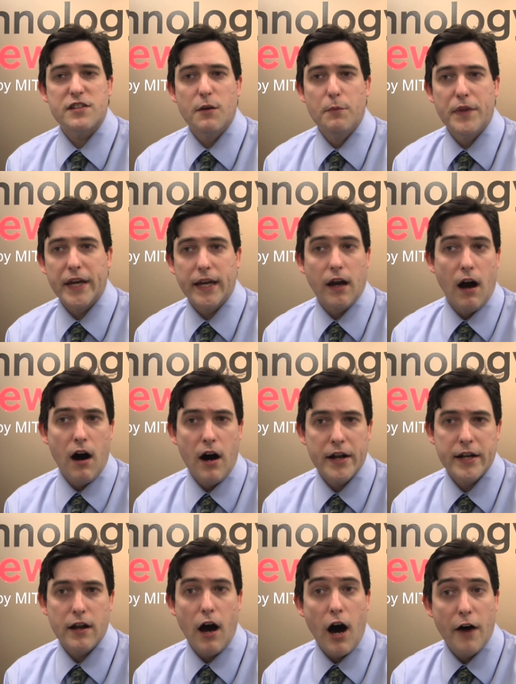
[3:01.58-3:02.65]
something on
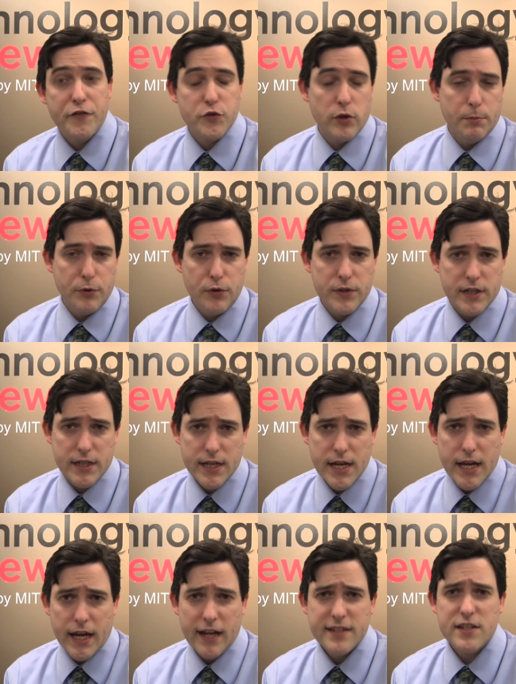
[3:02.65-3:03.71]
and off to reboot it
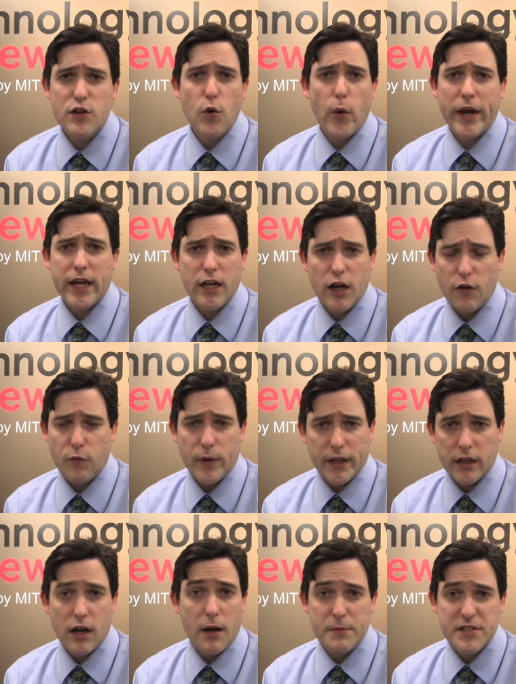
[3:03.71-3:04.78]
is annoying enough when
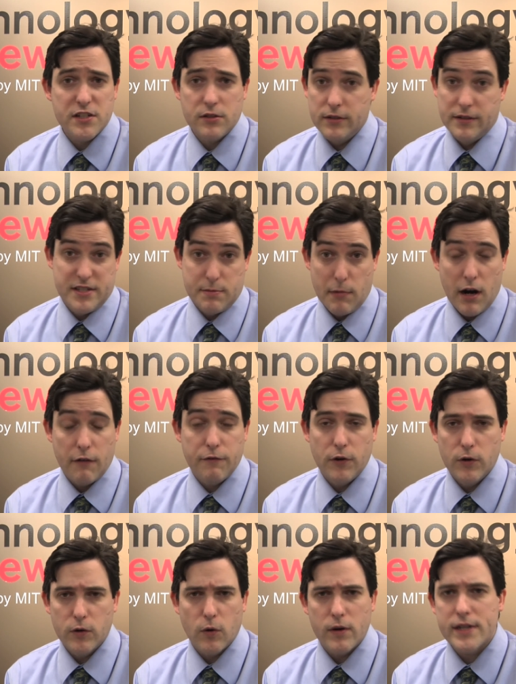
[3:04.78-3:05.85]
it comes to a
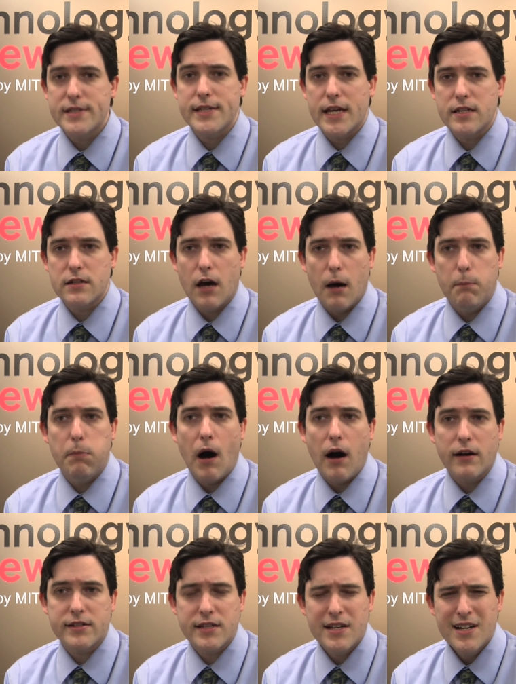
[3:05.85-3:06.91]
smartphone or a set-top
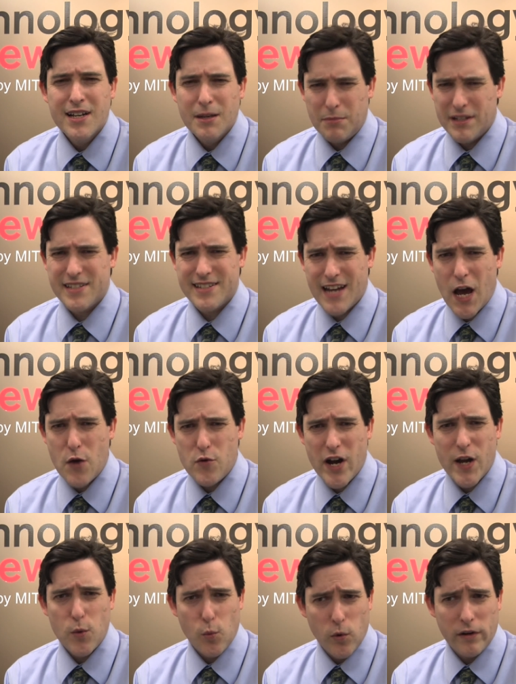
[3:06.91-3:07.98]
box, but it's
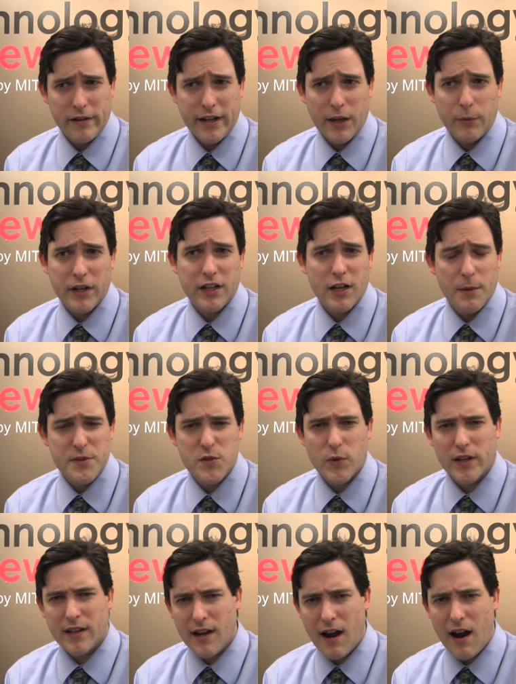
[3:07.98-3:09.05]
downright worrying when it comes to
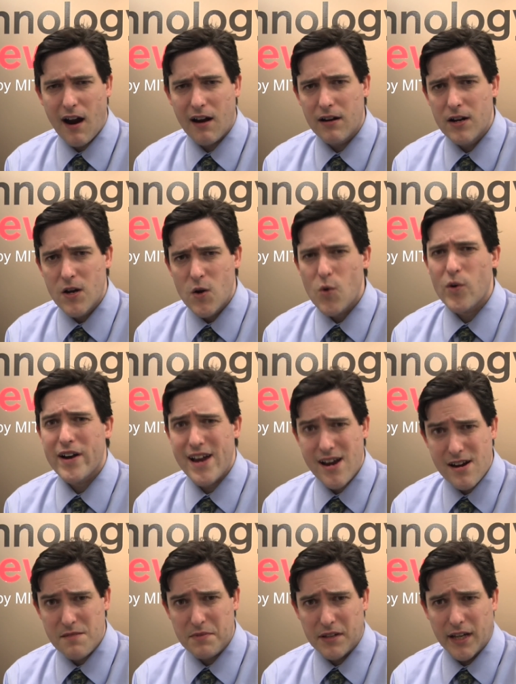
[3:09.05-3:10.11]
a car or
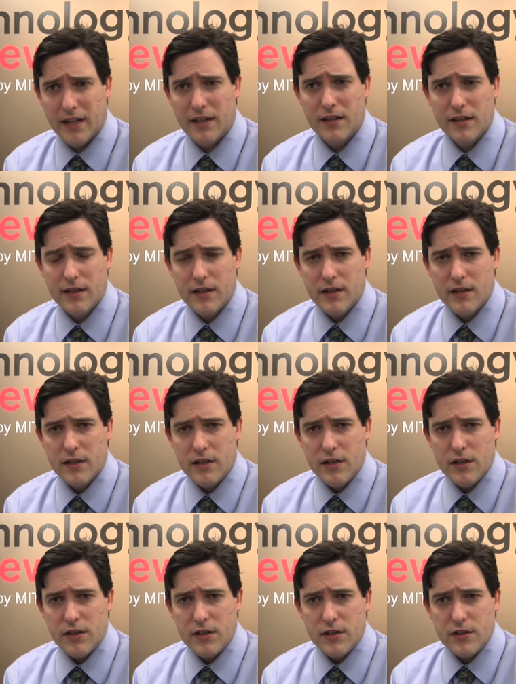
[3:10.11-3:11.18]
airplane.
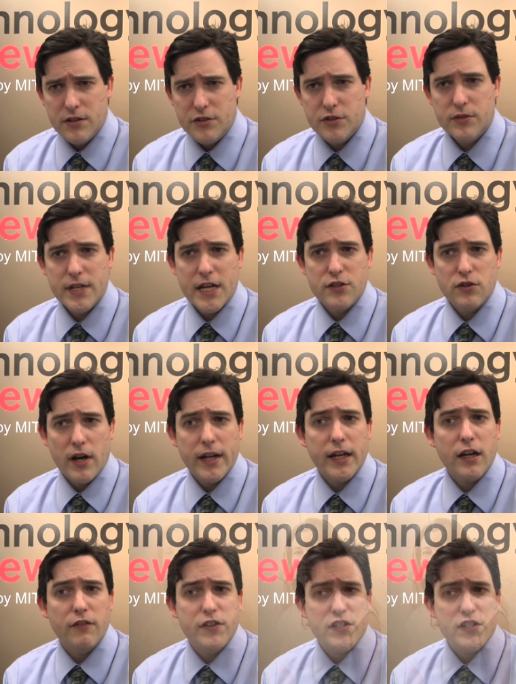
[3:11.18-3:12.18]
June Andronick of